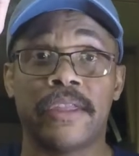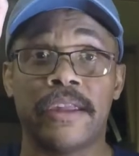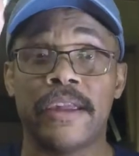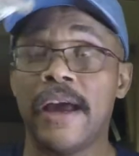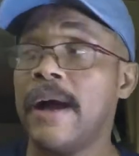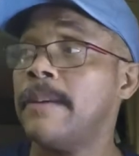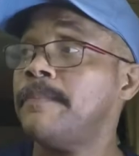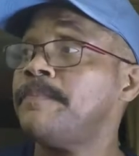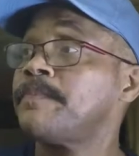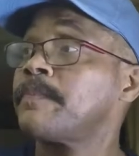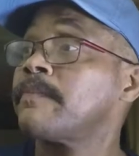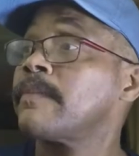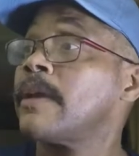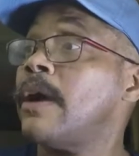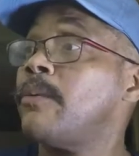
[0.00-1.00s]
the um,
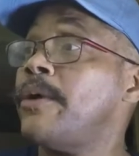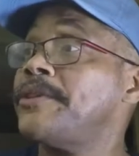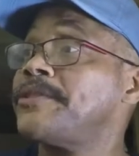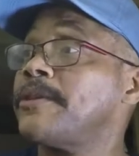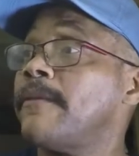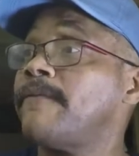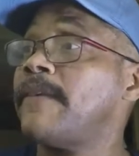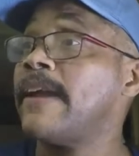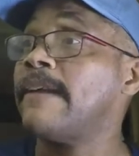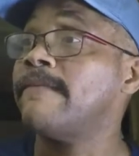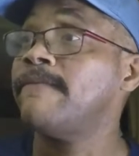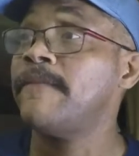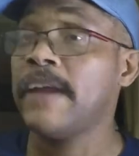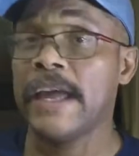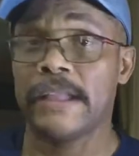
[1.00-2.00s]
original
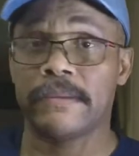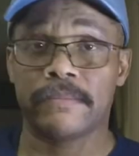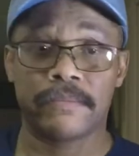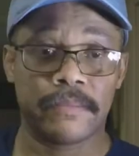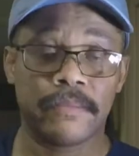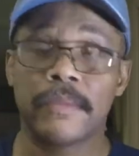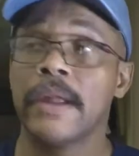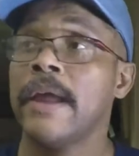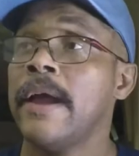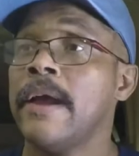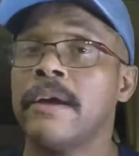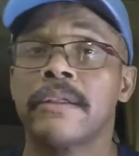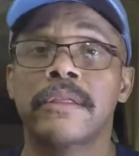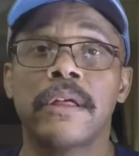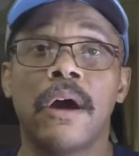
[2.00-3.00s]
fan vent.
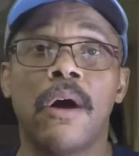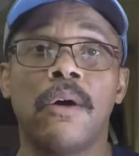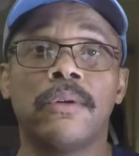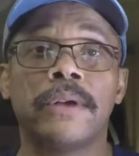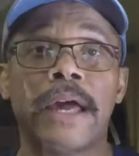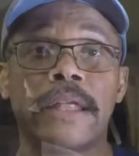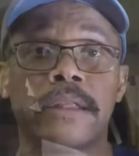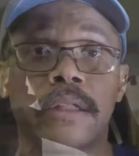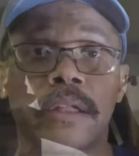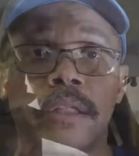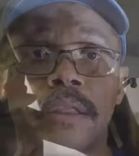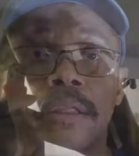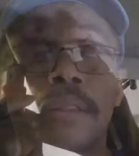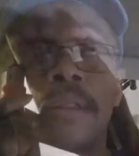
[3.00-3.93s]
So One, let's get